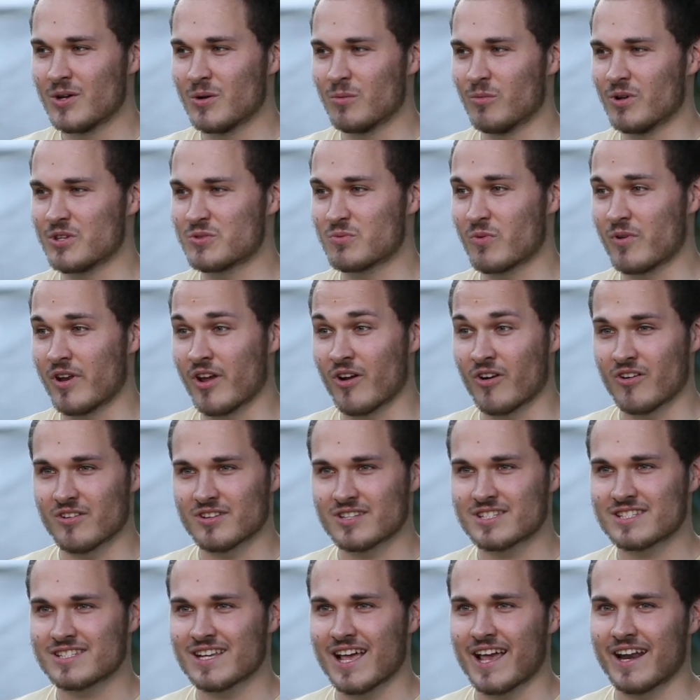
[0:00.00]
once we're there on
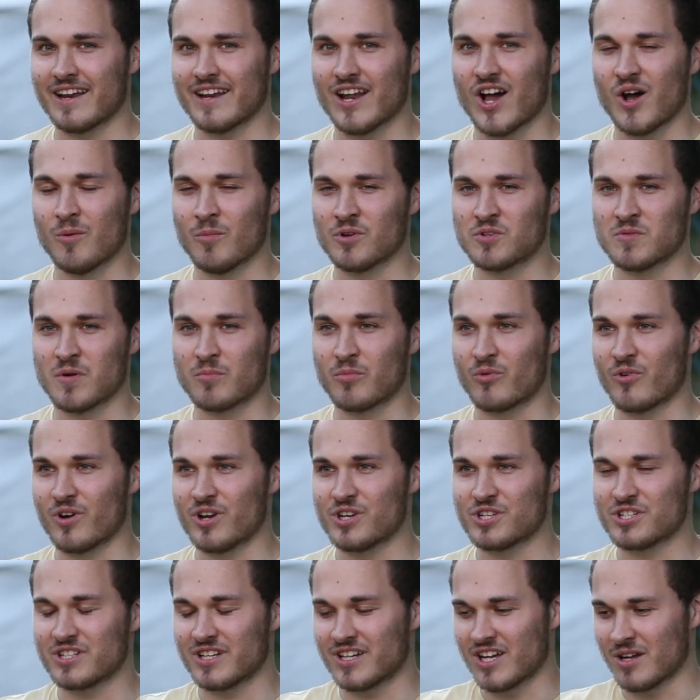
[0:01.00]
site and how much
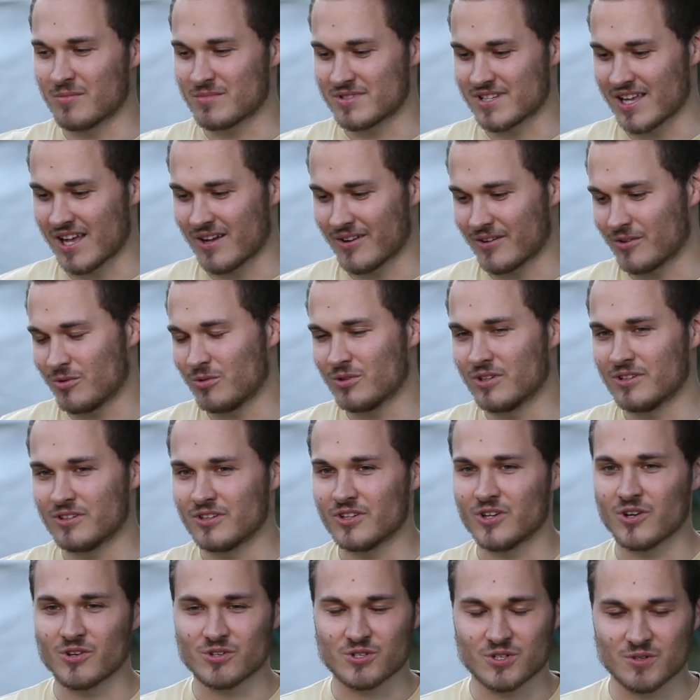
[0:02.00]
preparation comes out and all the
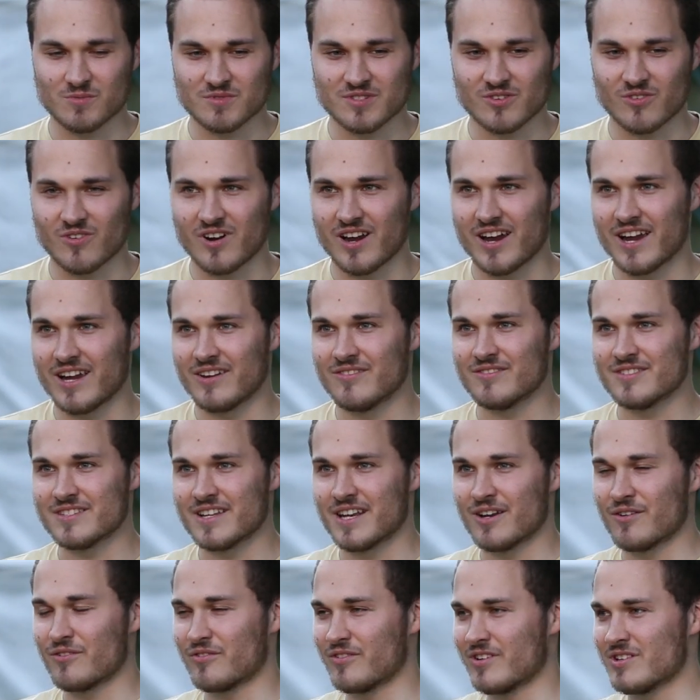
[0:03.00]
costumes arrives
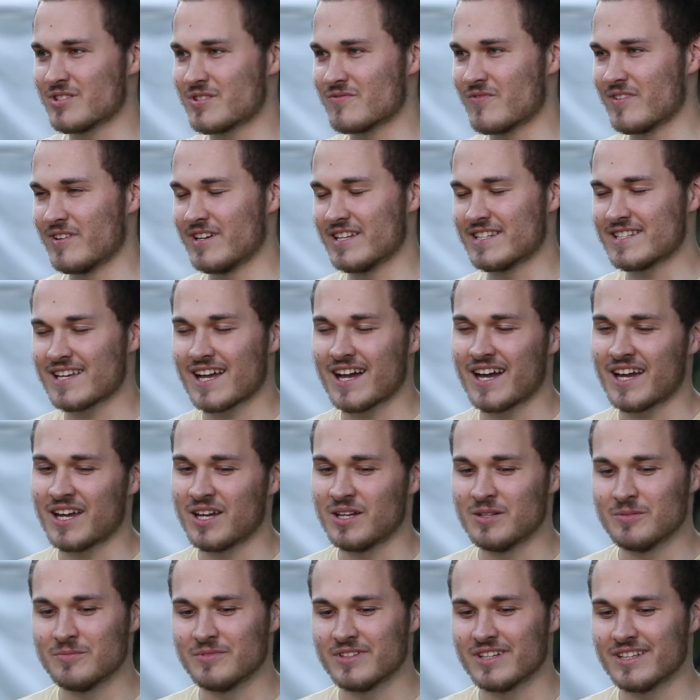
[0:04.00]
and everything is really
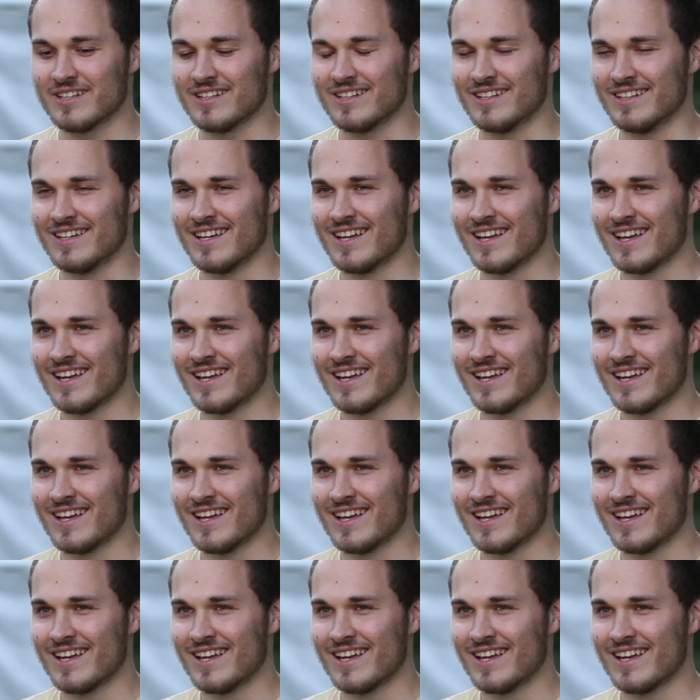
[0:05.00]
timed, and